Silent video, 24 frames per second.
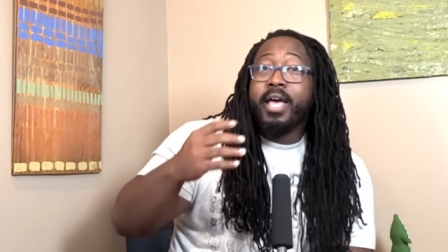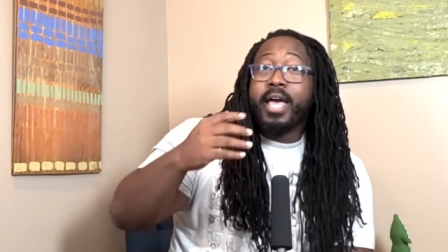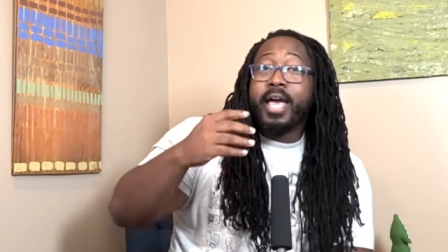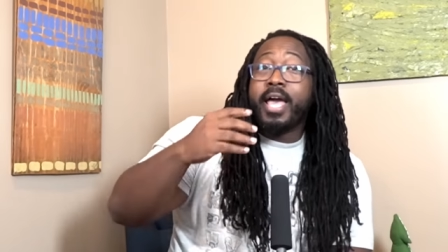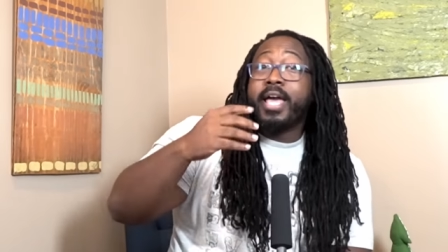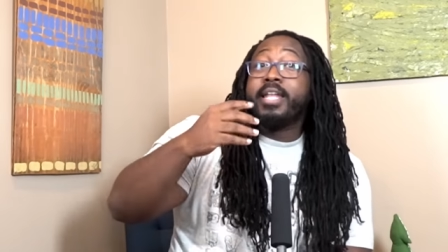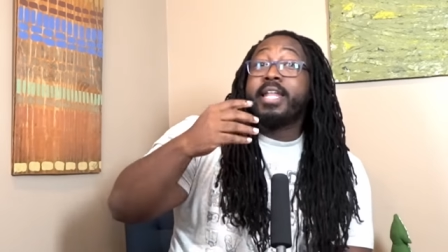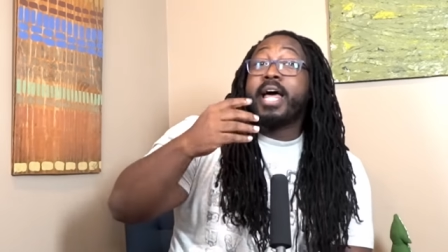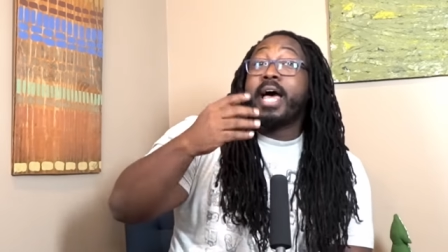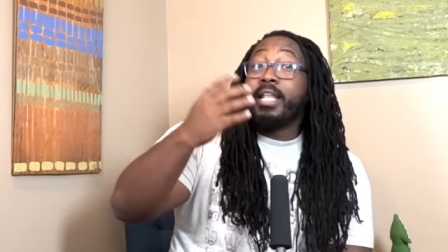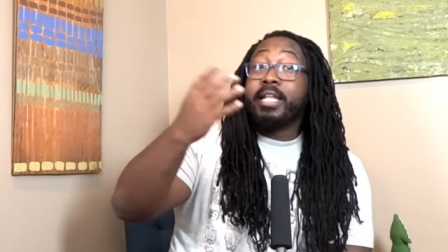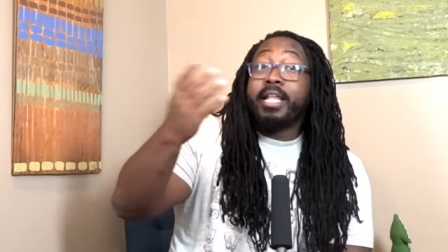
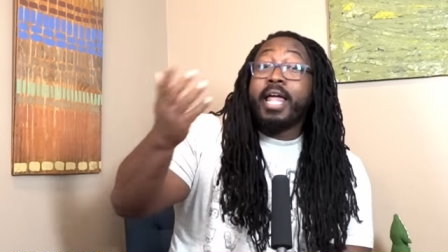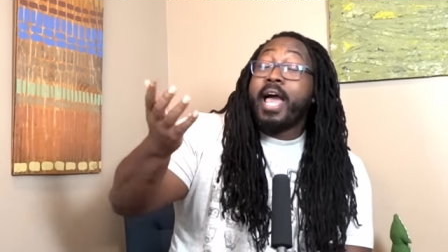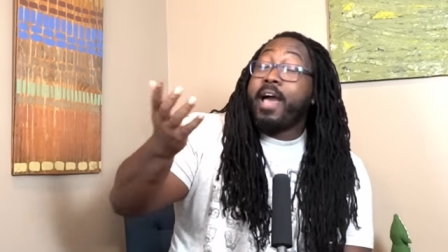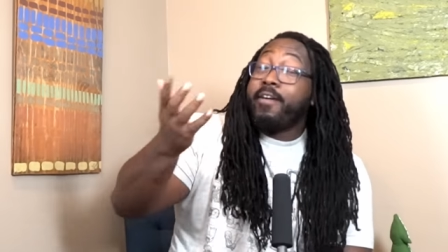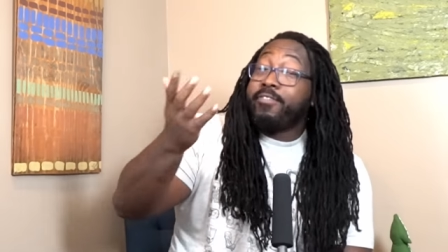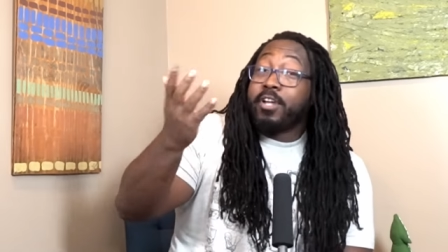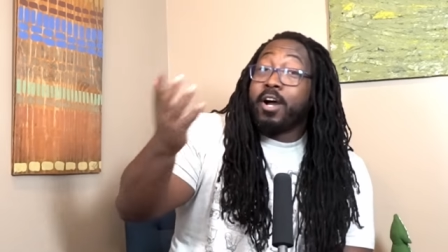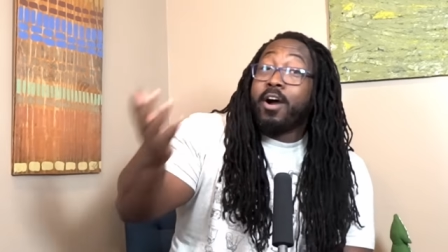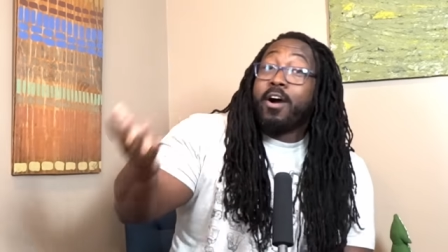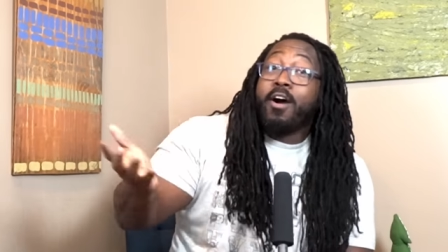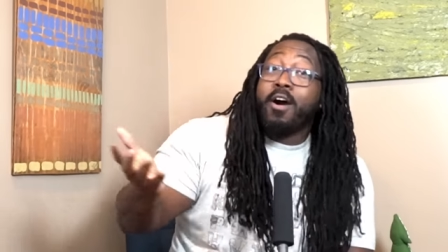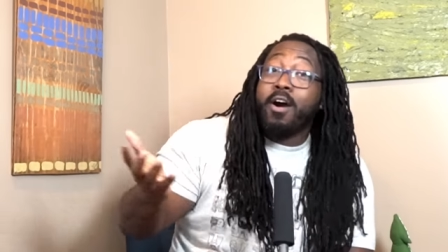and I
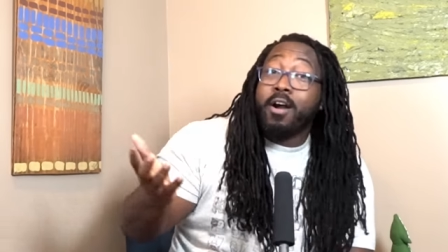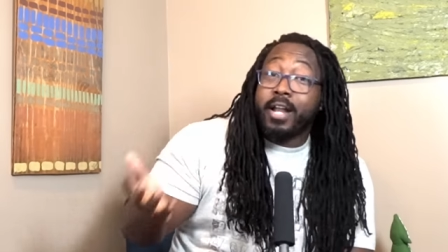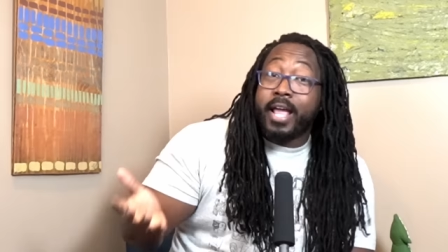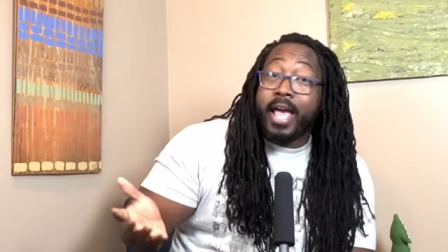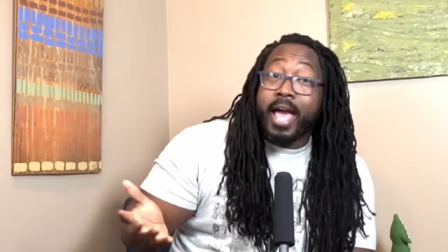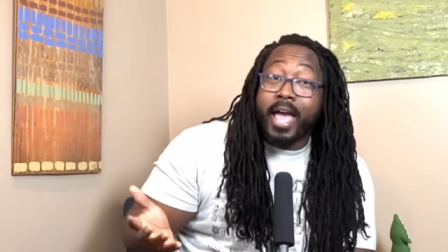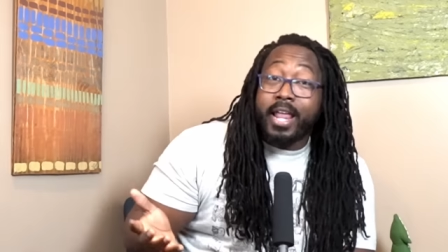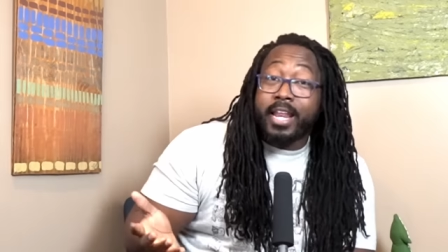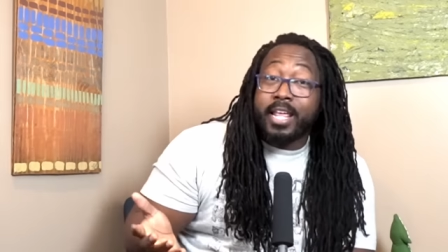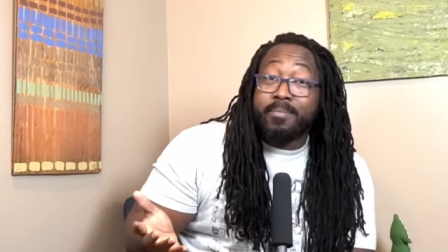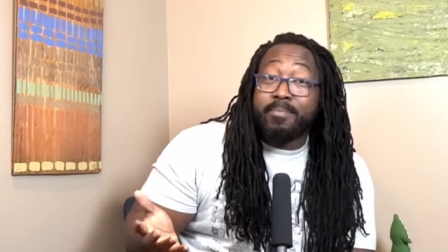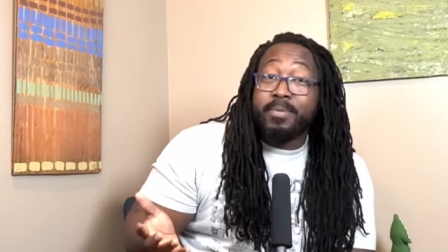laughed hard
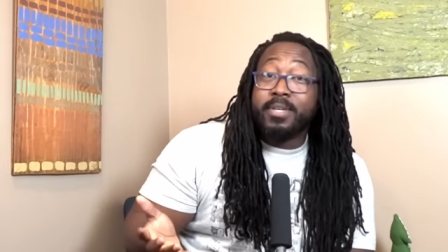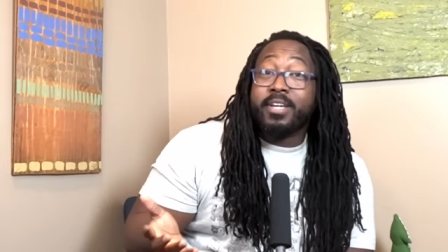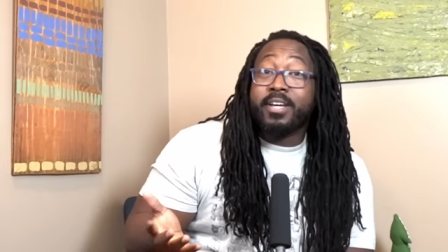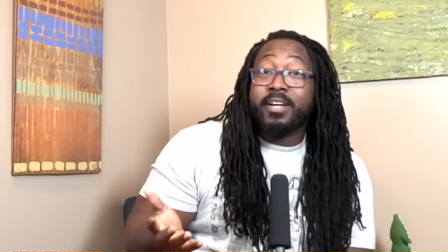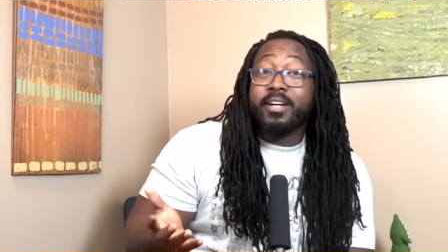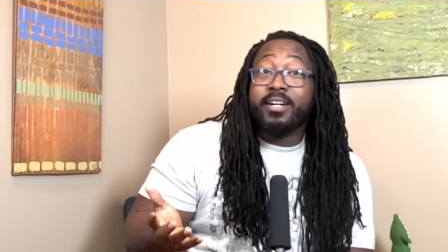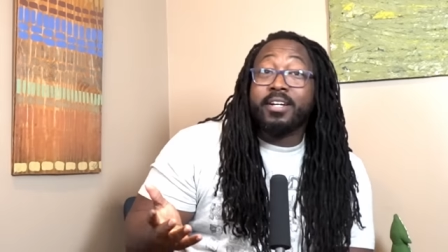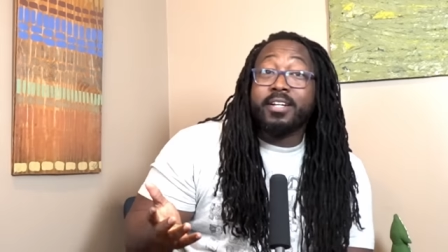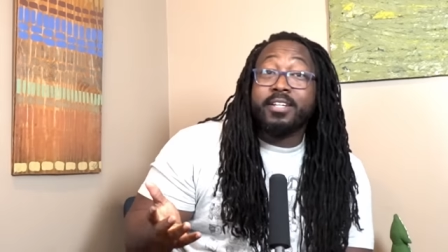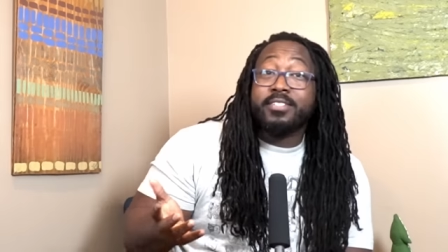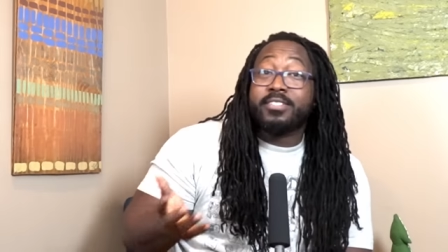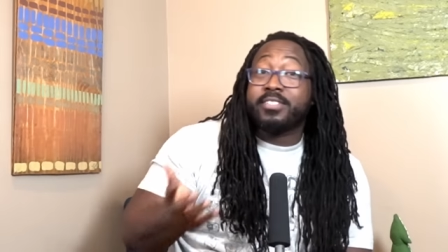at it
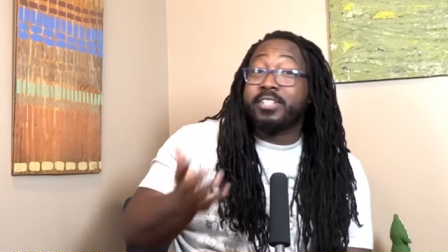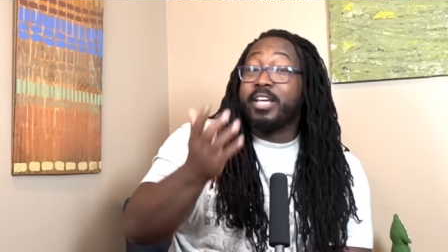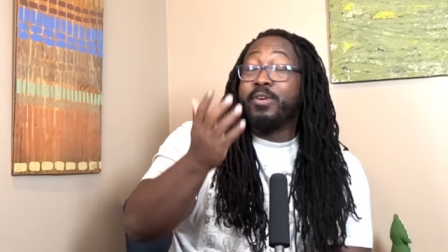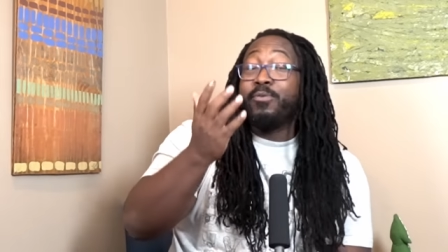because